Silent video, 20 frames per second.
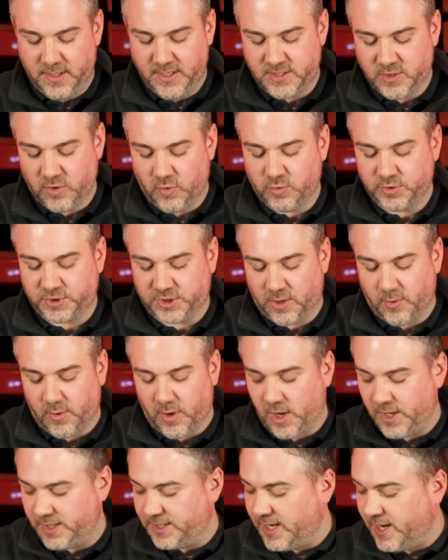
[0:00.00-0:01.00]
It's
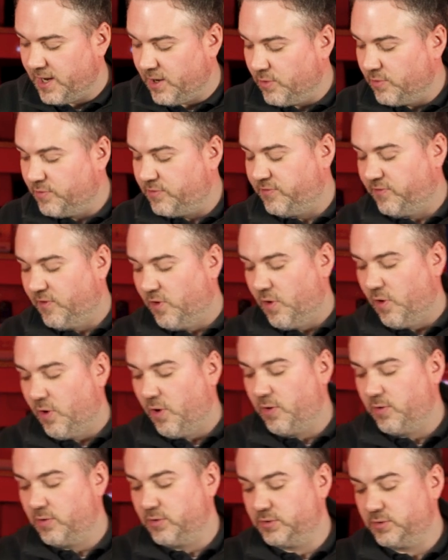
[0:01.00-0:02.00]
also ideal
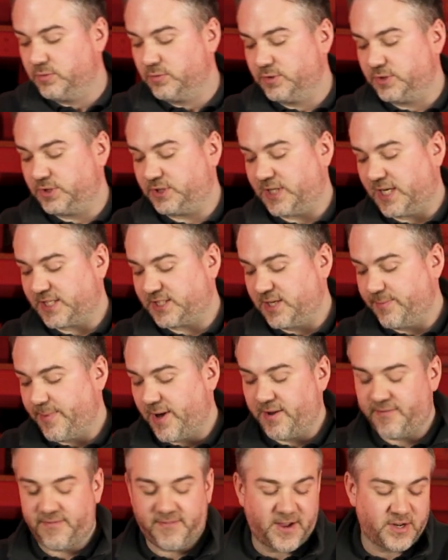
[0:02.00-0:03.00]
for chassis
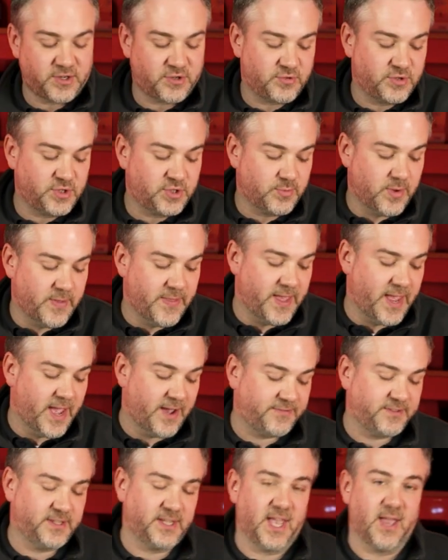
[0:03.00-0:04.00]
manufacturers when they
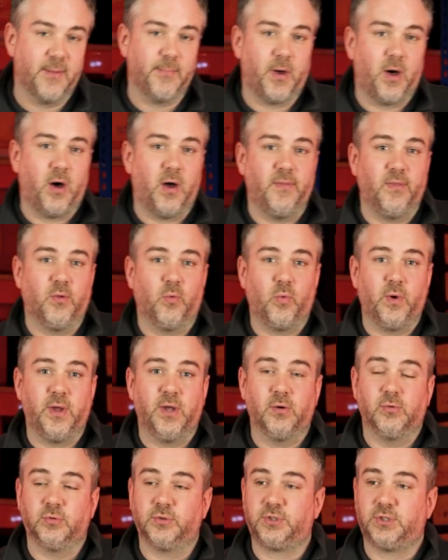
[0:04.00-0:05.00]
have to get behind the
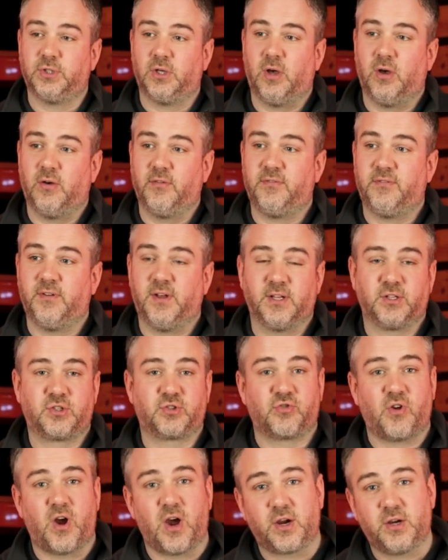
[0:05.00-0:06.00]
wheels of a
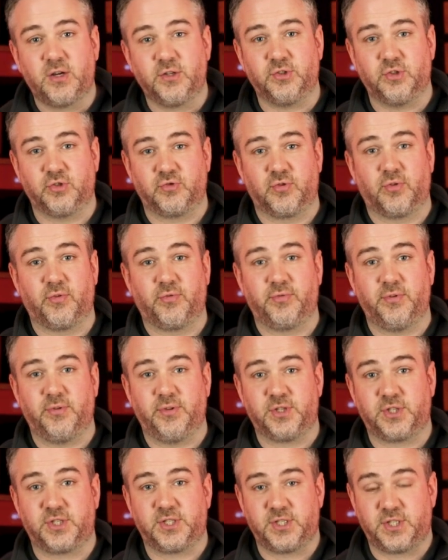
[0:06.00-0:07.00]
truck to drill through
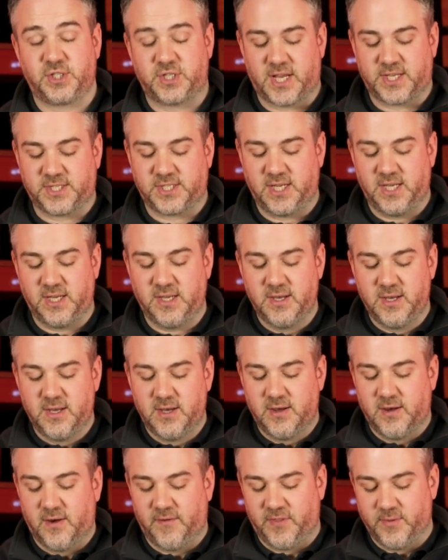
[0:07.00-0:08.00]
the chassis
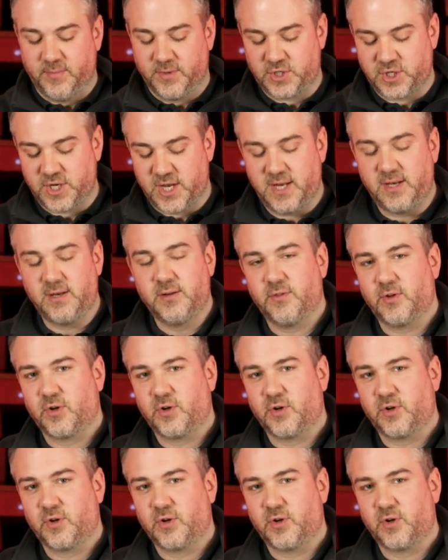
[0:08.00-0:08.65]
of the machine.